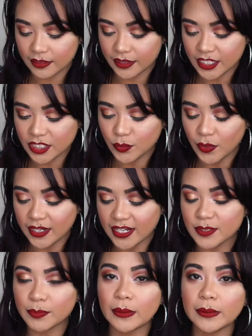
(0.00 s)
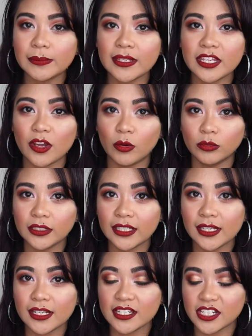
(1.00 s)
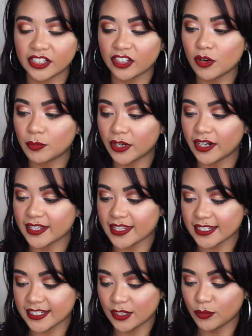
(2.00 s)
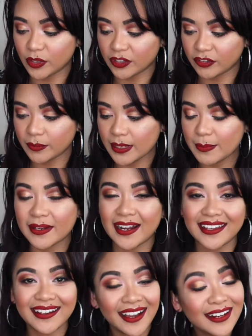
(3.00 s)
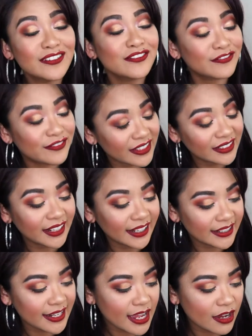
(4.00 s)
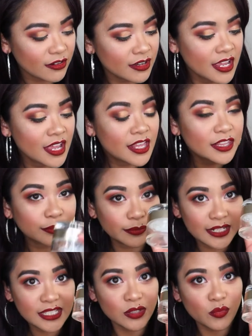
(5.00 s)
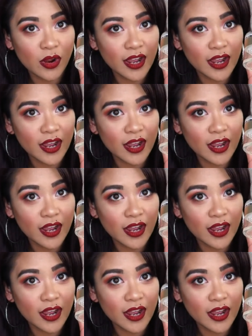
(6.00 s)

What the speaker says: This one is probably the only Jericho product that didn't work for me, but I kind of feel like now the reason